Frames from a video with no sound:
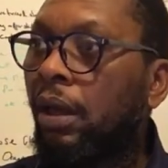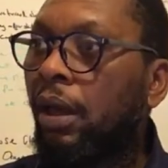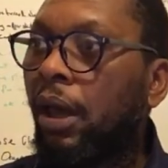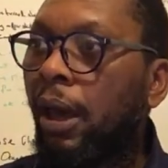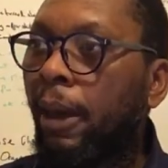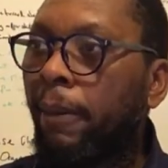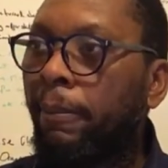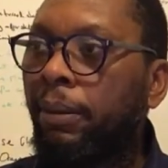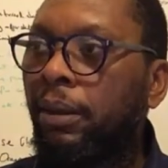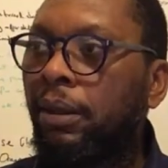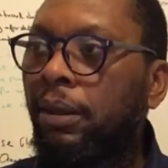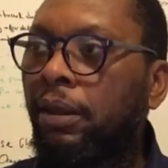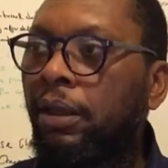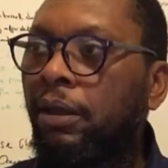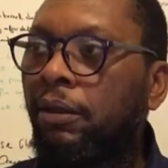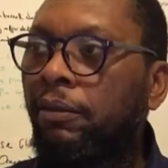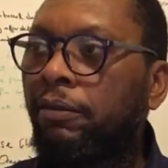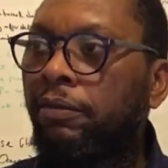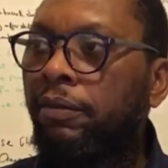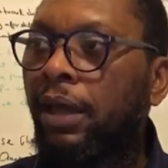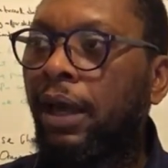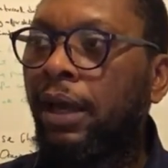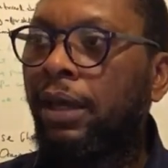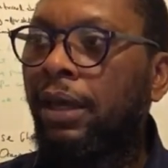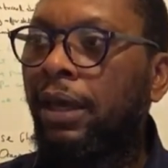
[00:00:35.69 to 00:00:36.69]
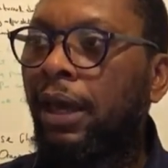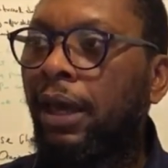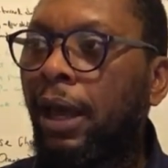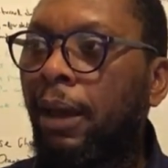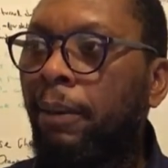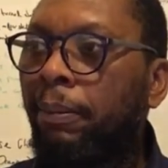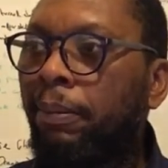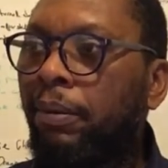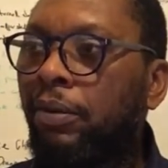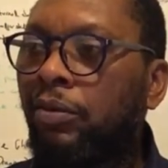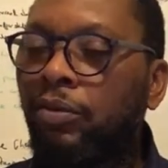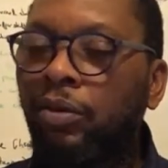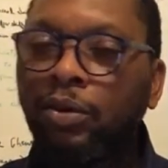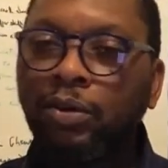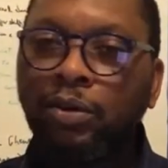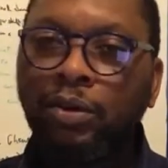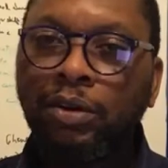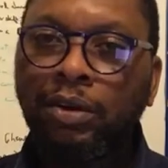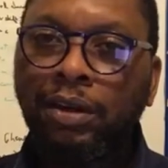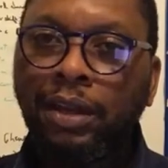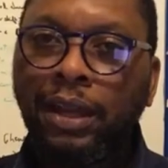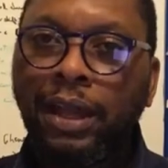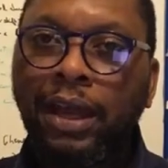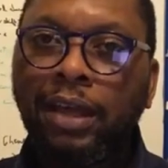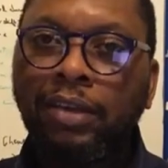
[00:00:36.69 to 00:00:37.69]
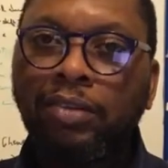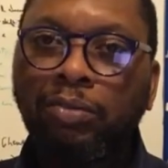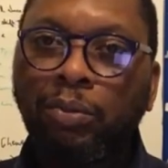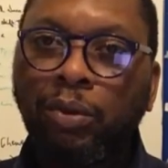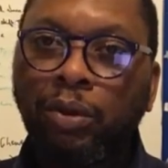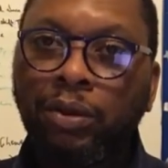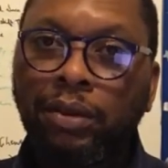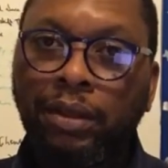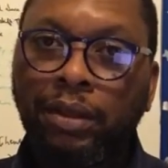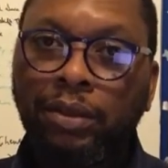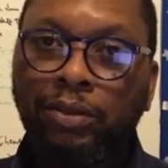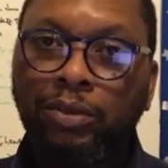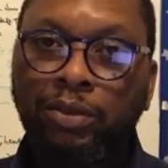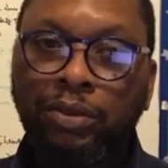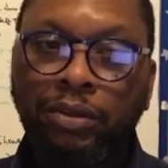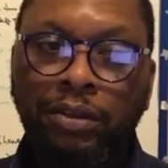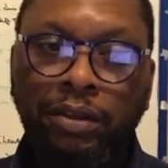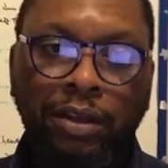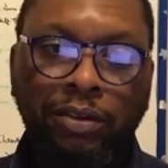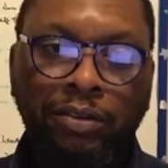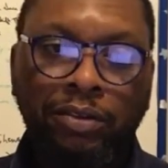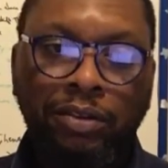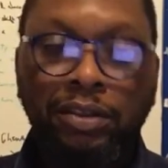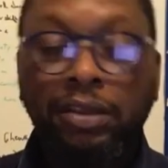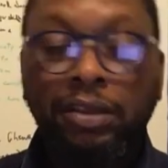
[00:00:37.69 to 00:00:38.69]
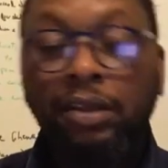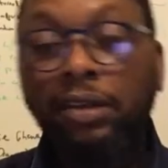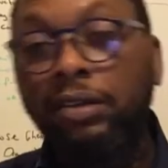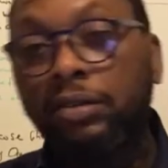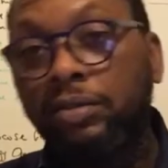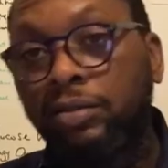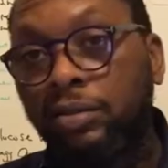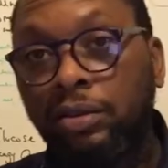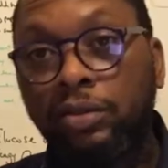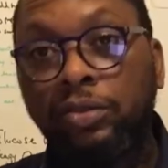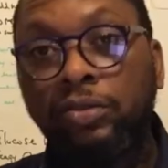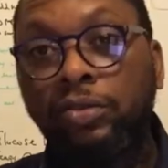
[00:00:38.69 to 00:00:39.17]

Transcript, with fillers: I believe that gap is not going to last more than 2,000 years.